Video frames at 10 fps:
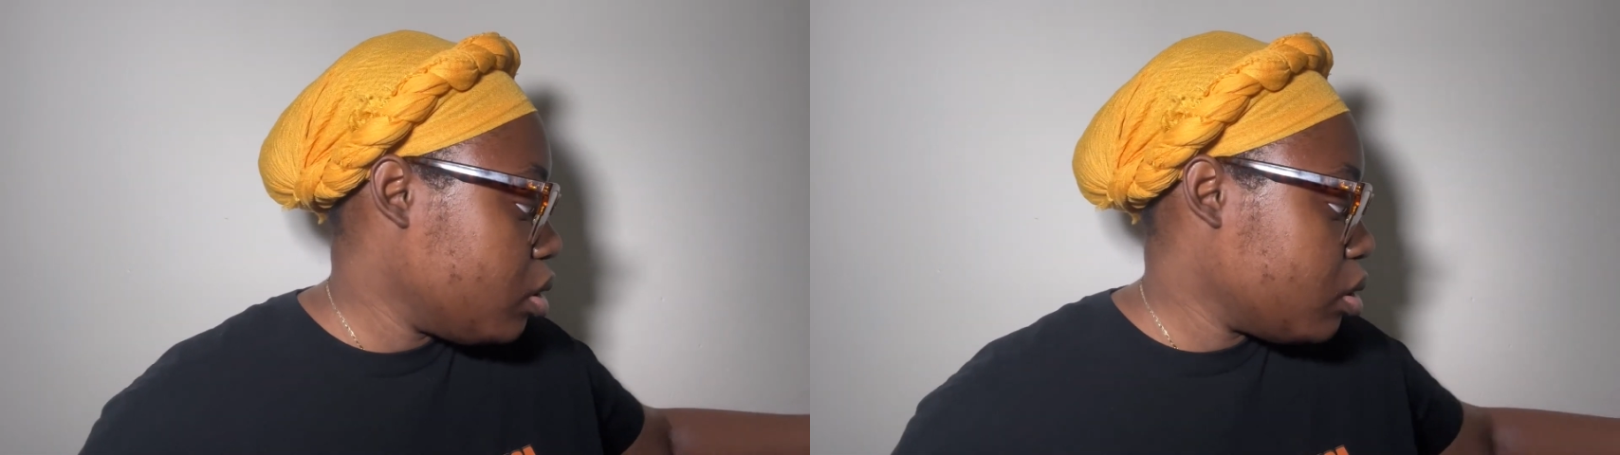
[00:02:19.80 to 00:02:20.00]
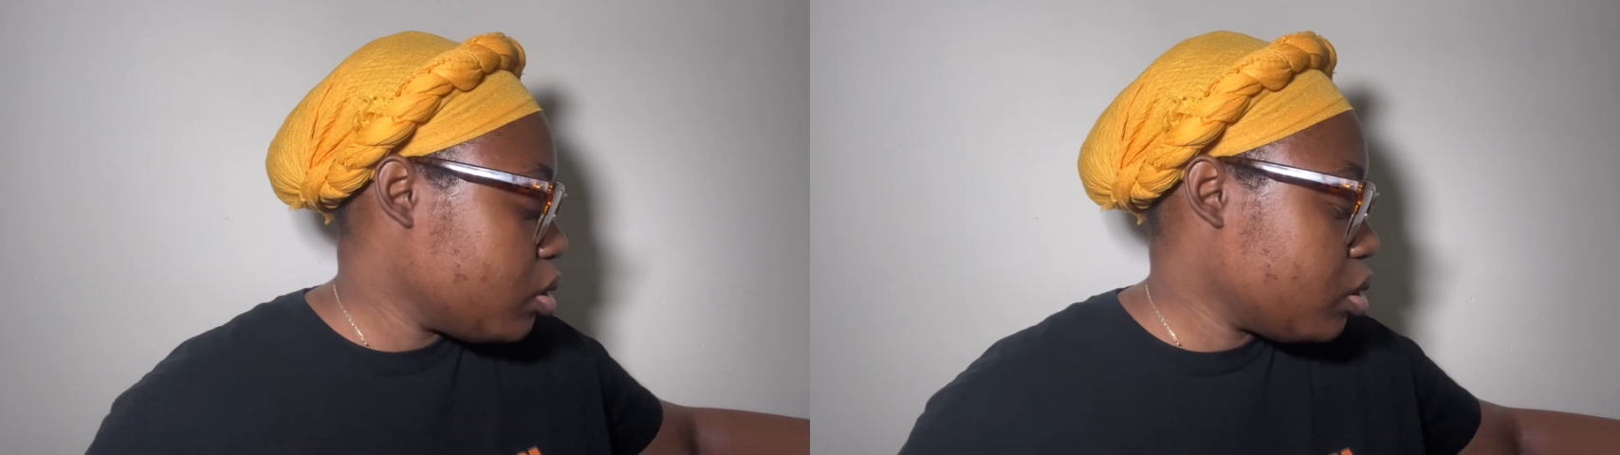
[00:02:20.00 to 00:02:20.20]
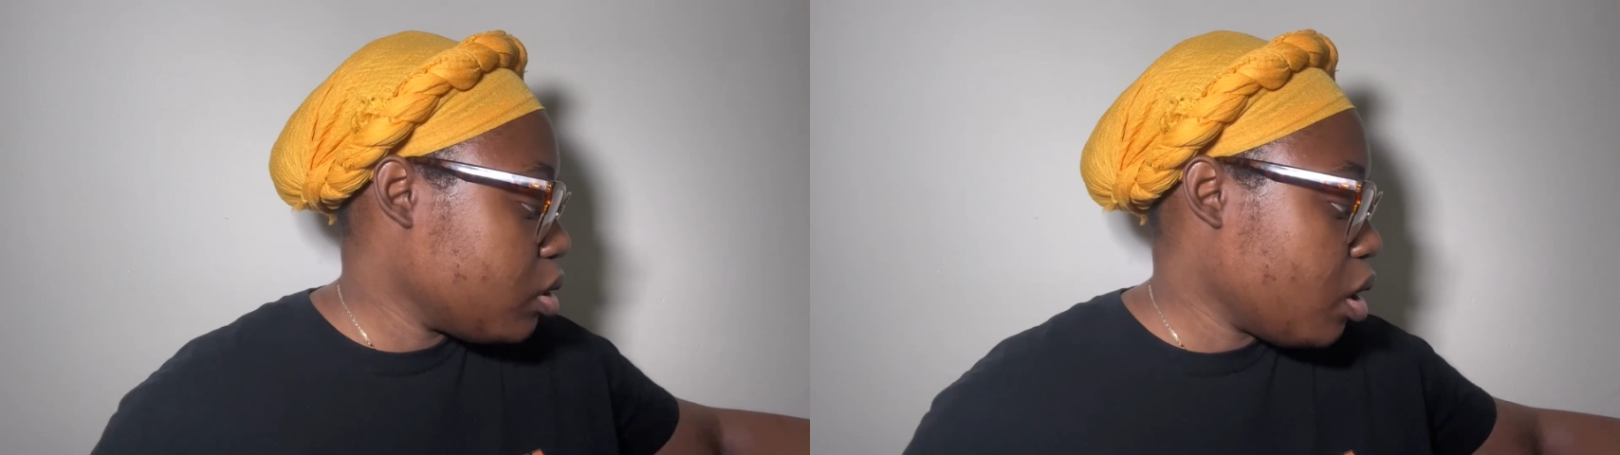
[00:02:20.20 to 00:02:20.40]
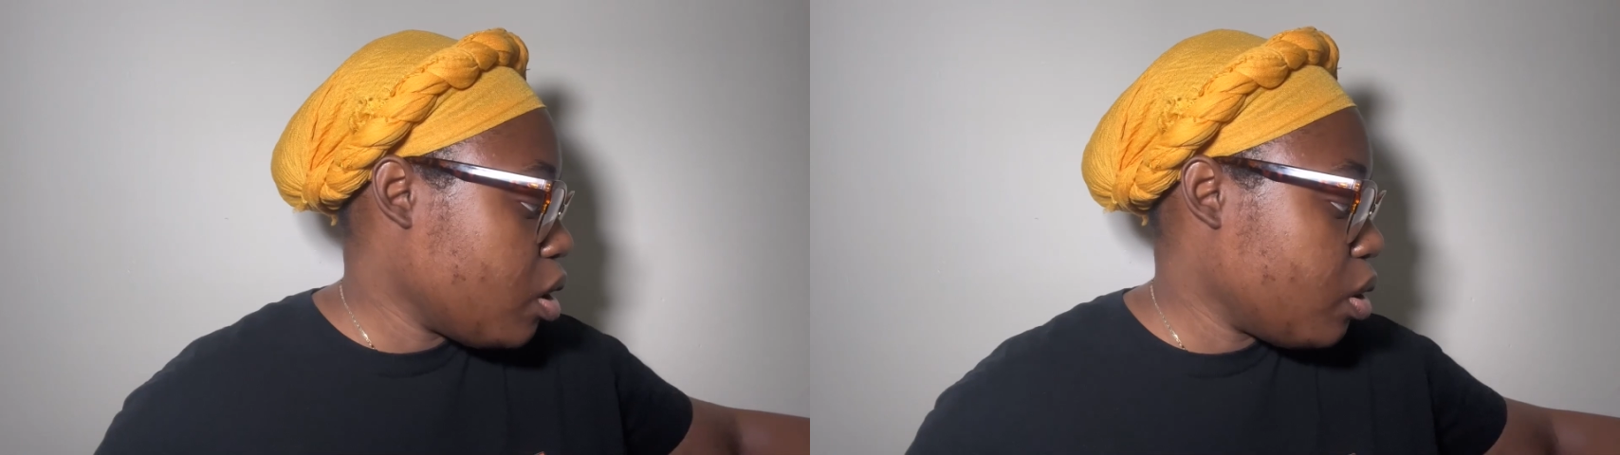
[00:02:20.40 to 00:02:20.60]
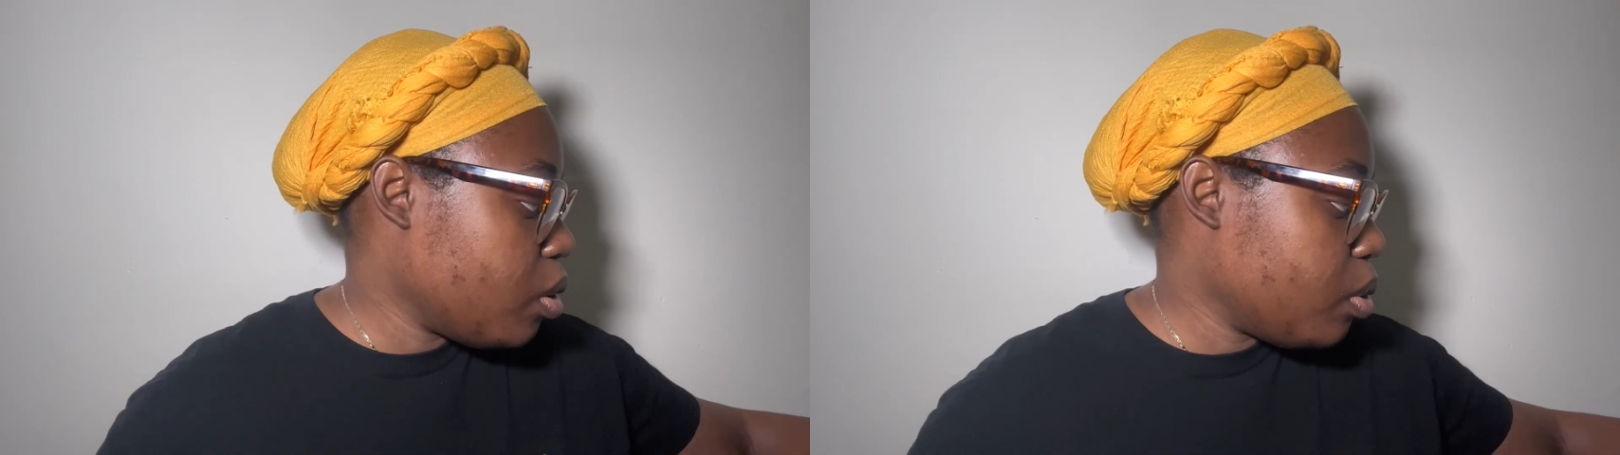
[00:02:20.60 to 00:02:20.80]

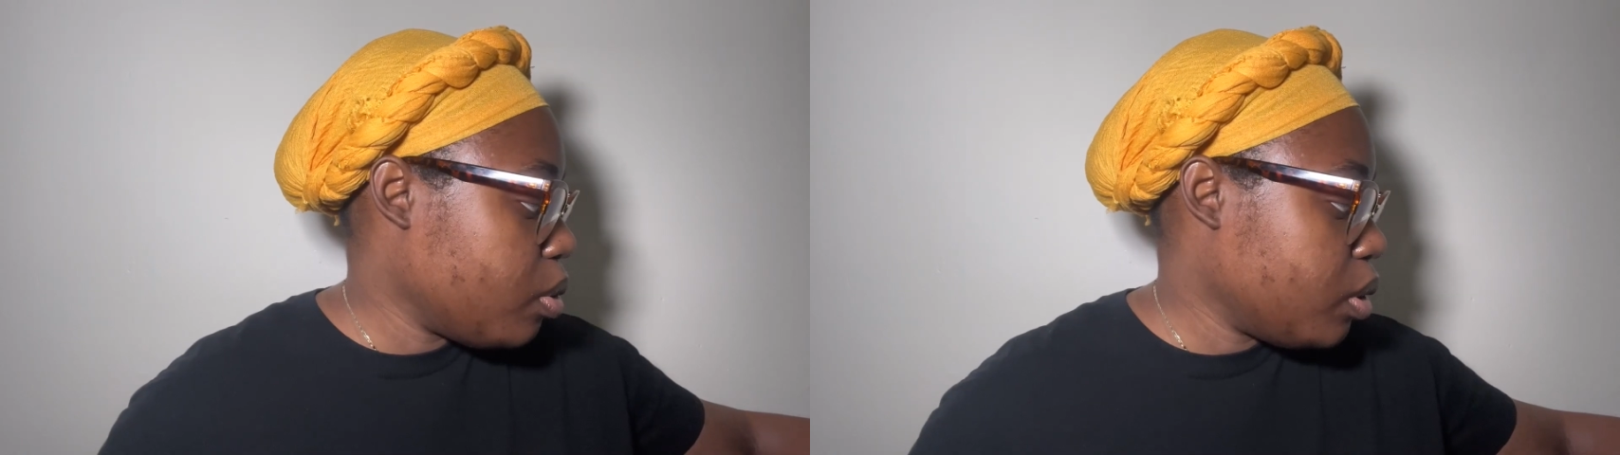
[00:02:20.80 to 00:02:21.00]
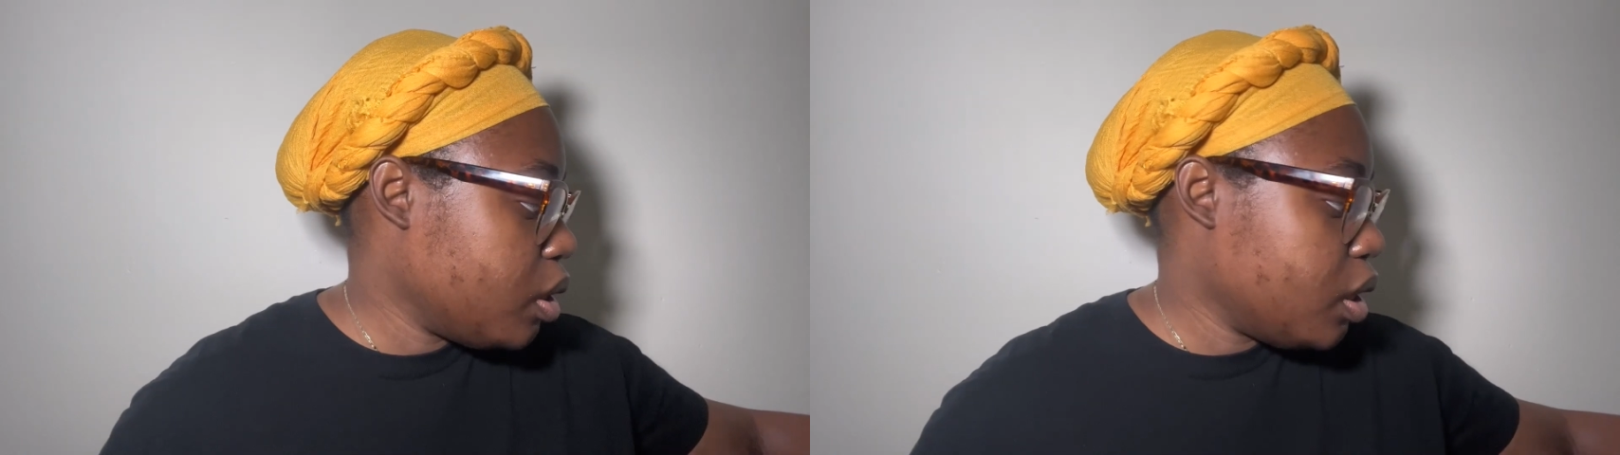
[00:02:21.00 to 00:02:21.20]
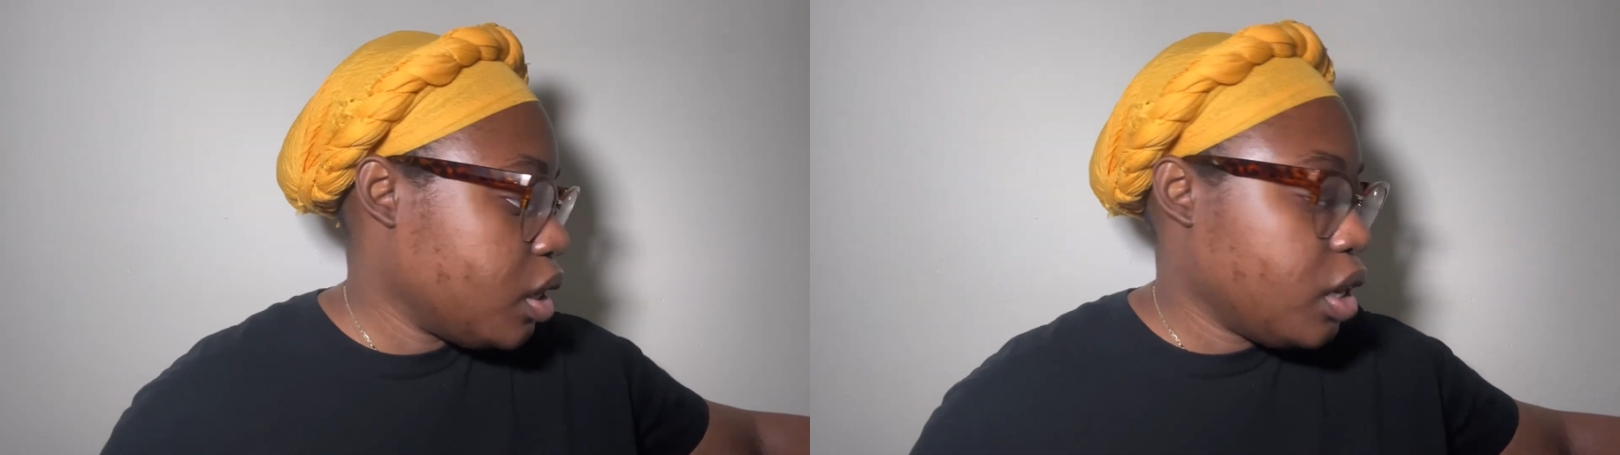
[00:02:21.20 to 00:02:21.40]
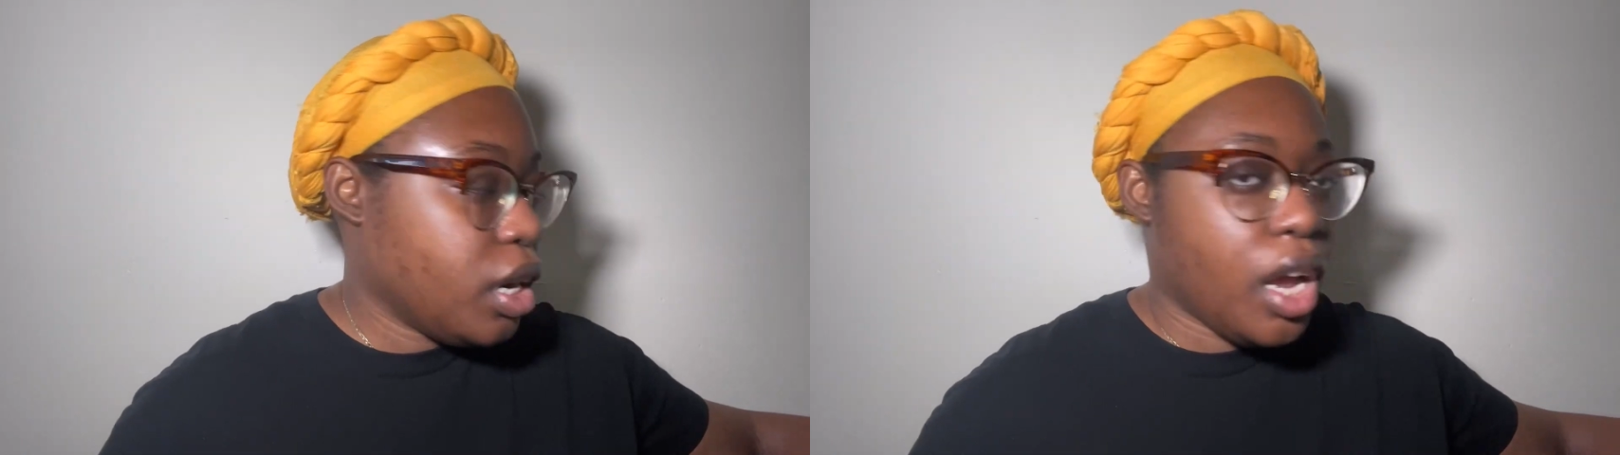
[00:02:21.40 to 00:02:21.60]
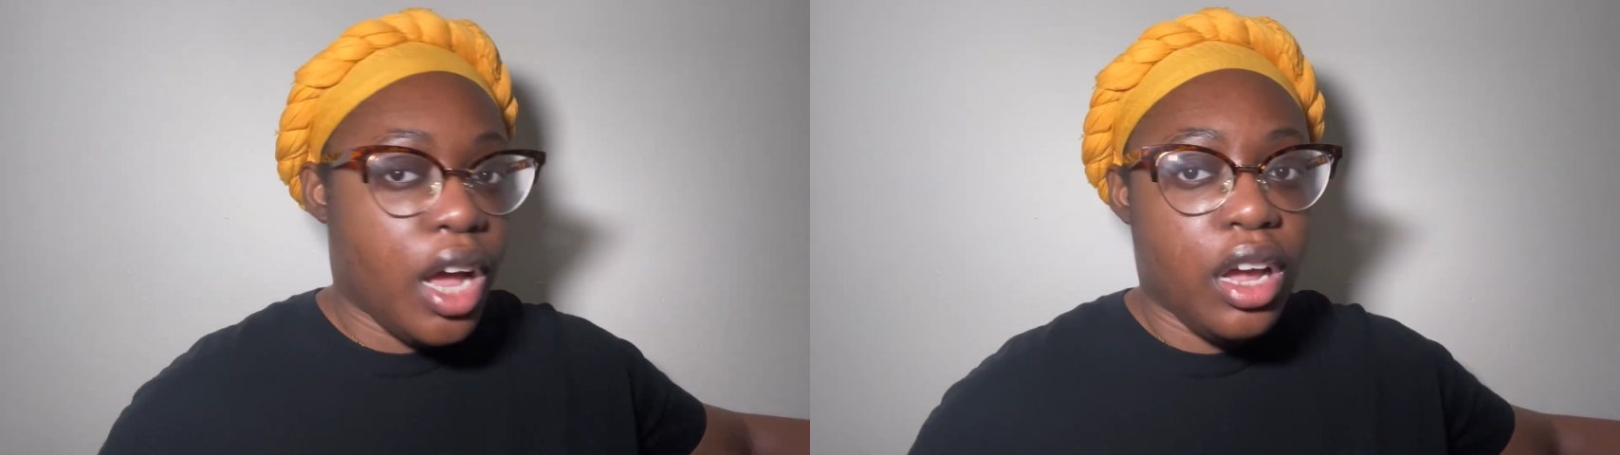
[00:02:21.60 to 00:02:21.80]
So
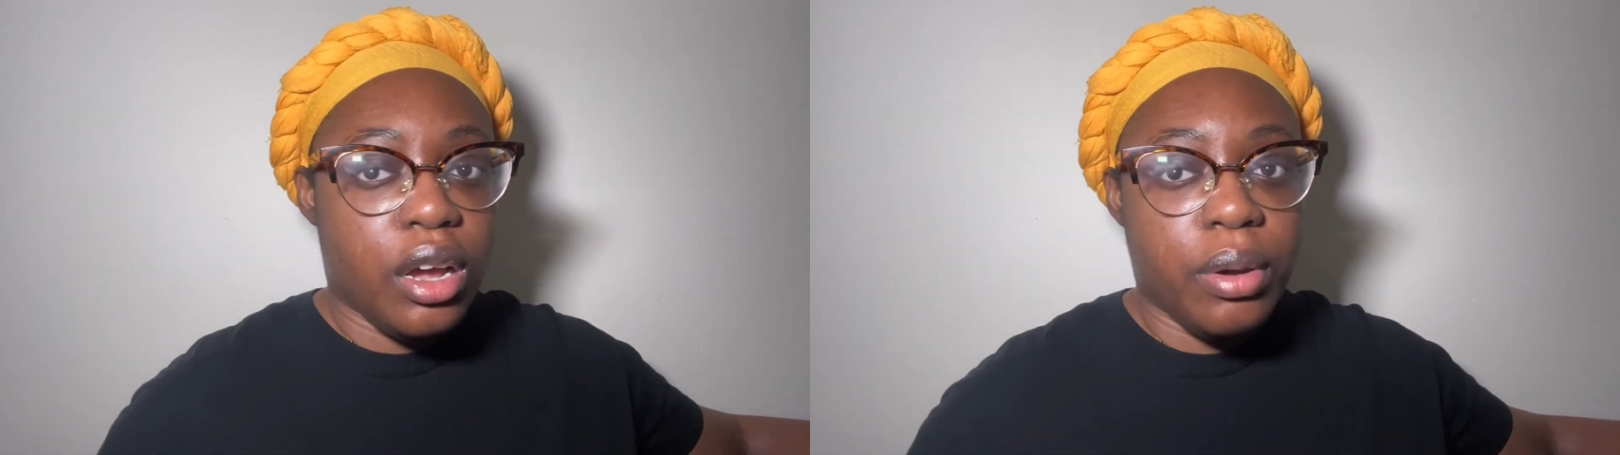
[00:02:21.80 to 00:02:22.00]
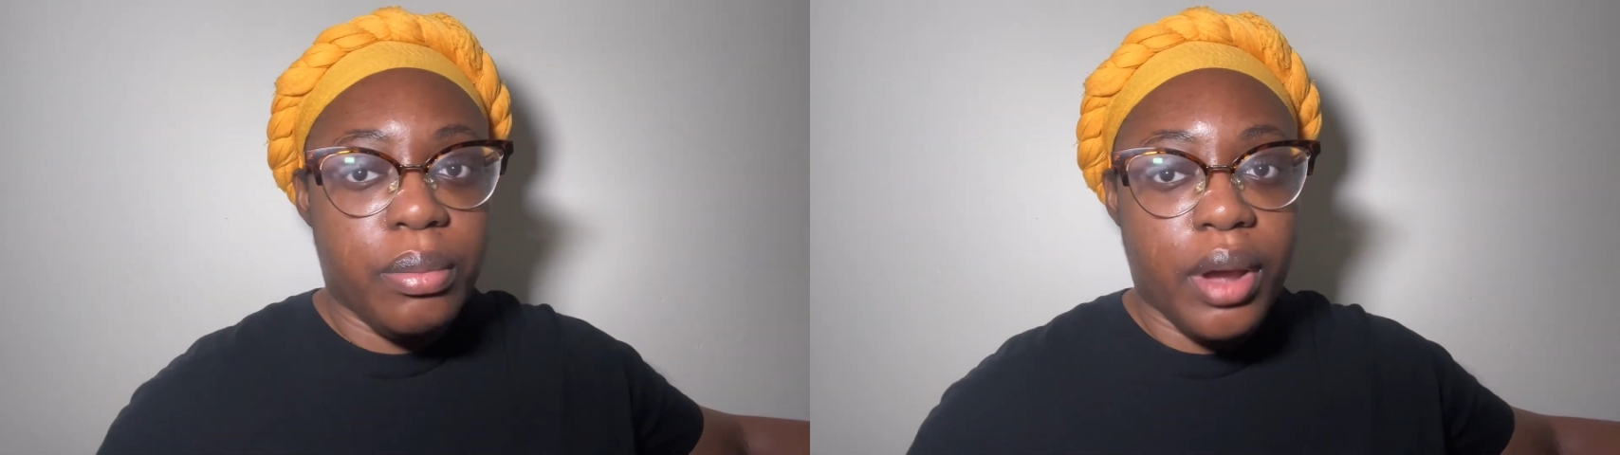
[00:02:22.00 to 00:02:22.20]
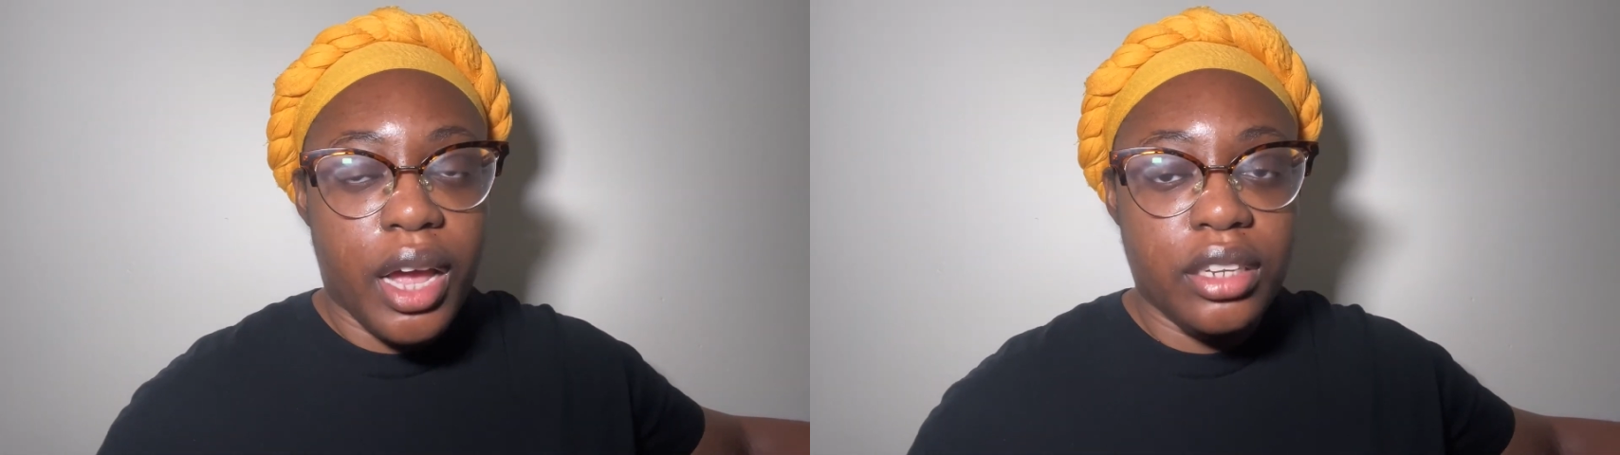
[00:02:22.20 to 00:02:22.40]
I